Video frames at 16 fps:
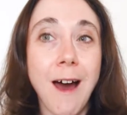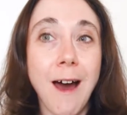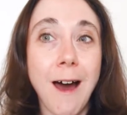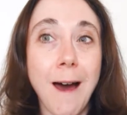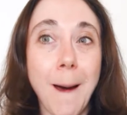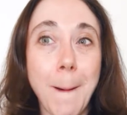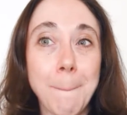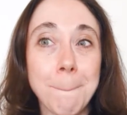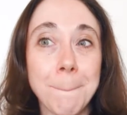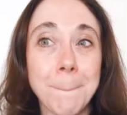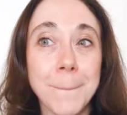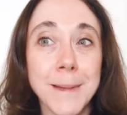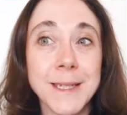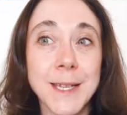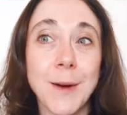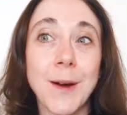
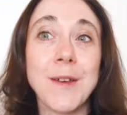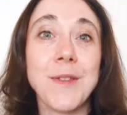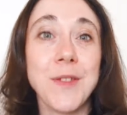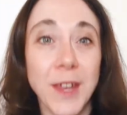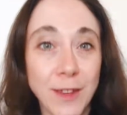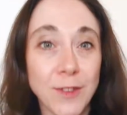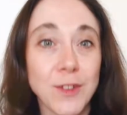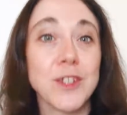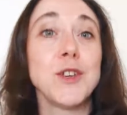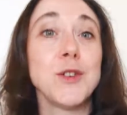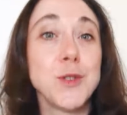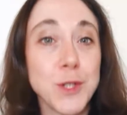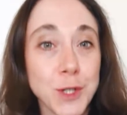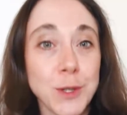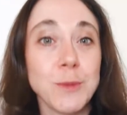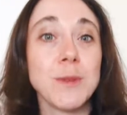So I think that you
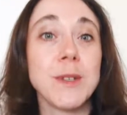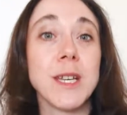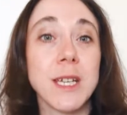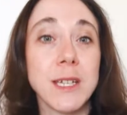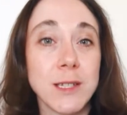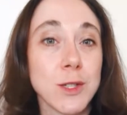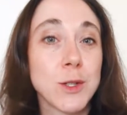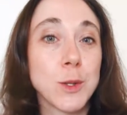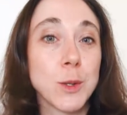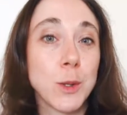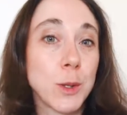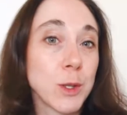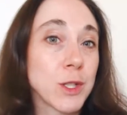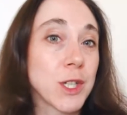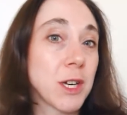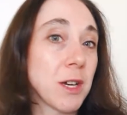do need to
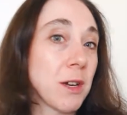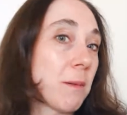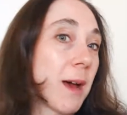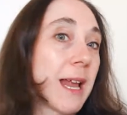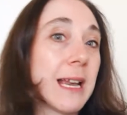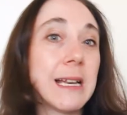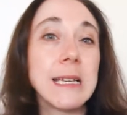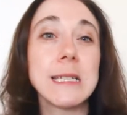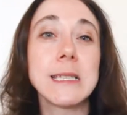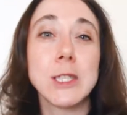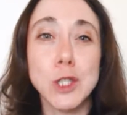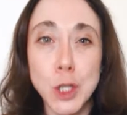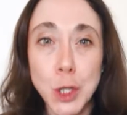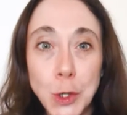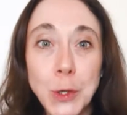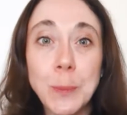talk to at
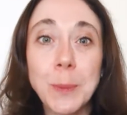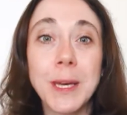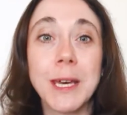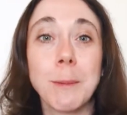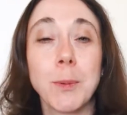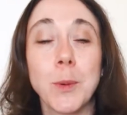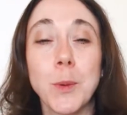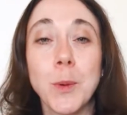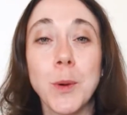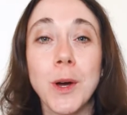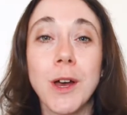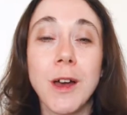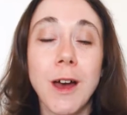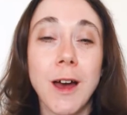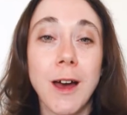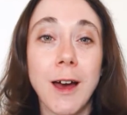least 2 people.
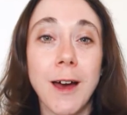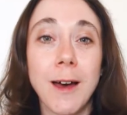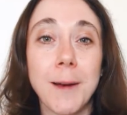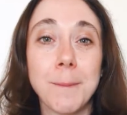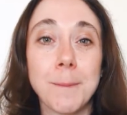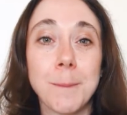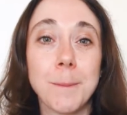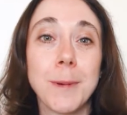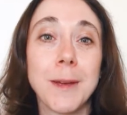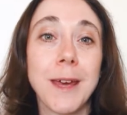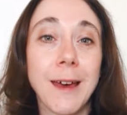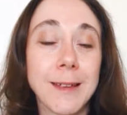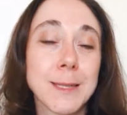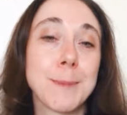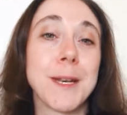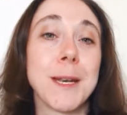But
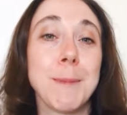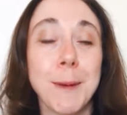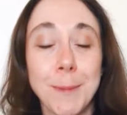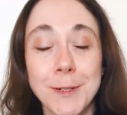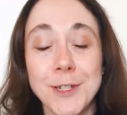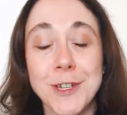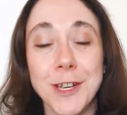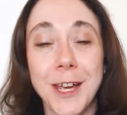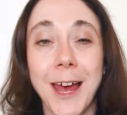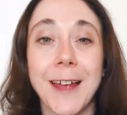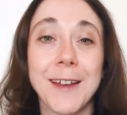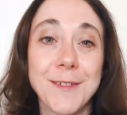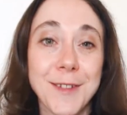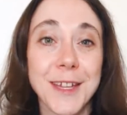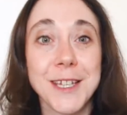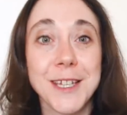yeah, as many people as you
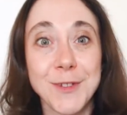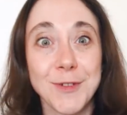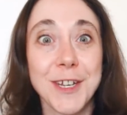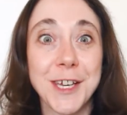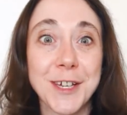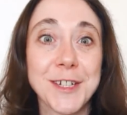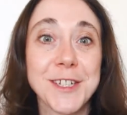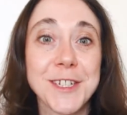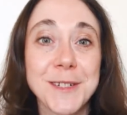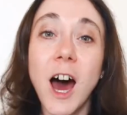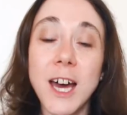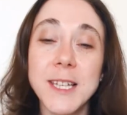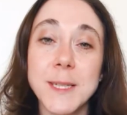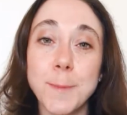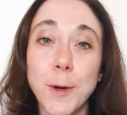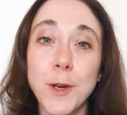can, I think is really good.
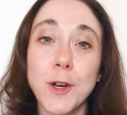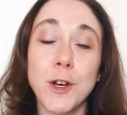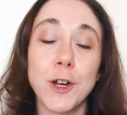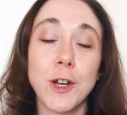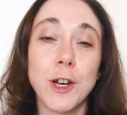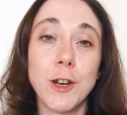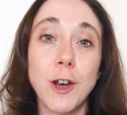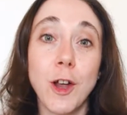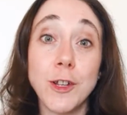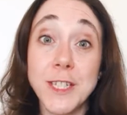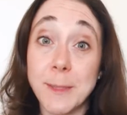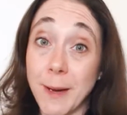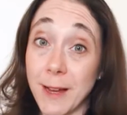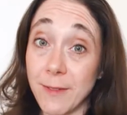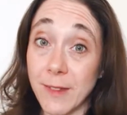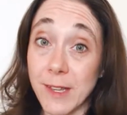I spoke a
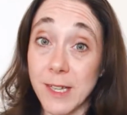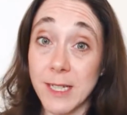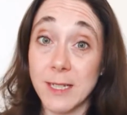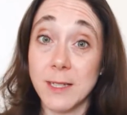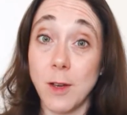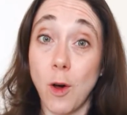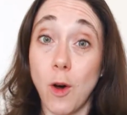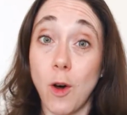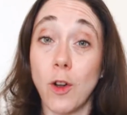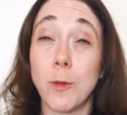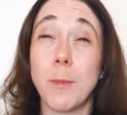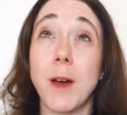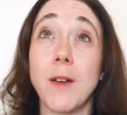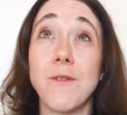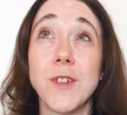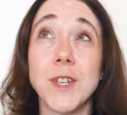lot about this
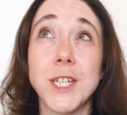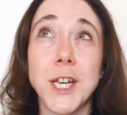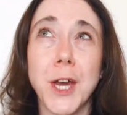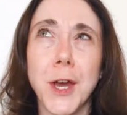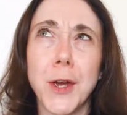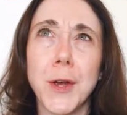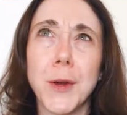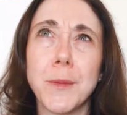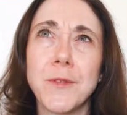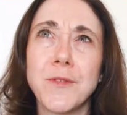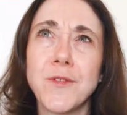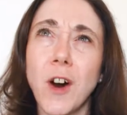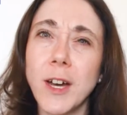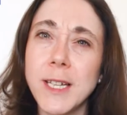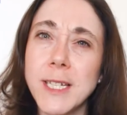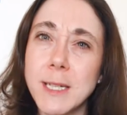on my video,
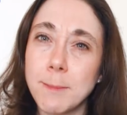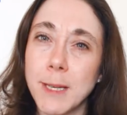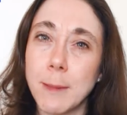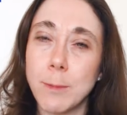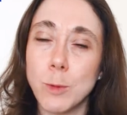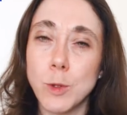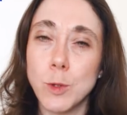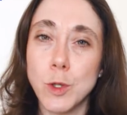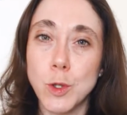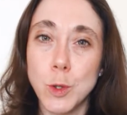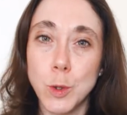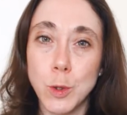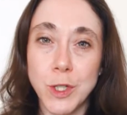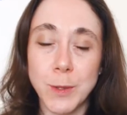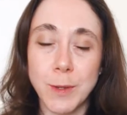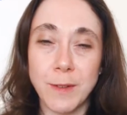Finding People to
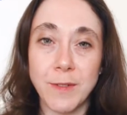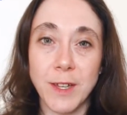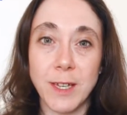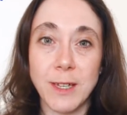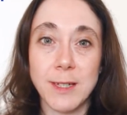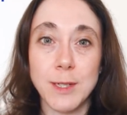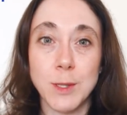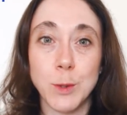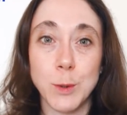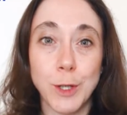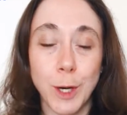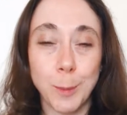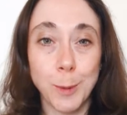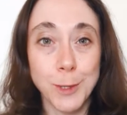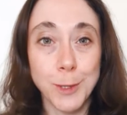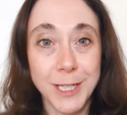Talk to, I think it's called.
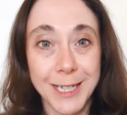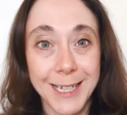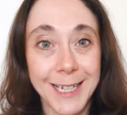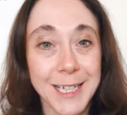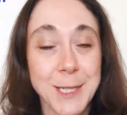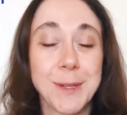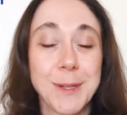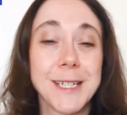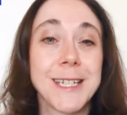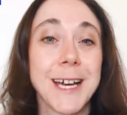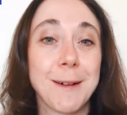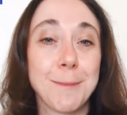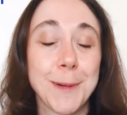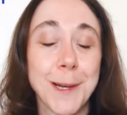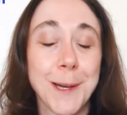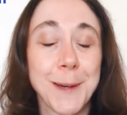I'll put a link to it
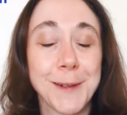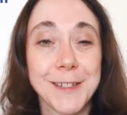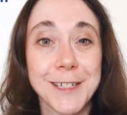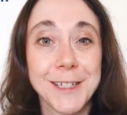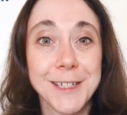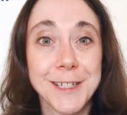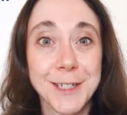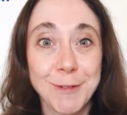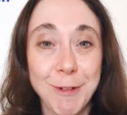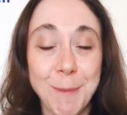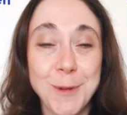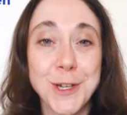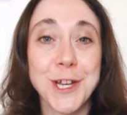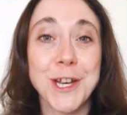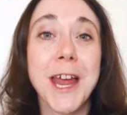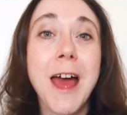down below in the
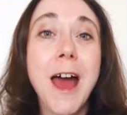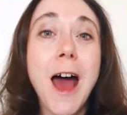description.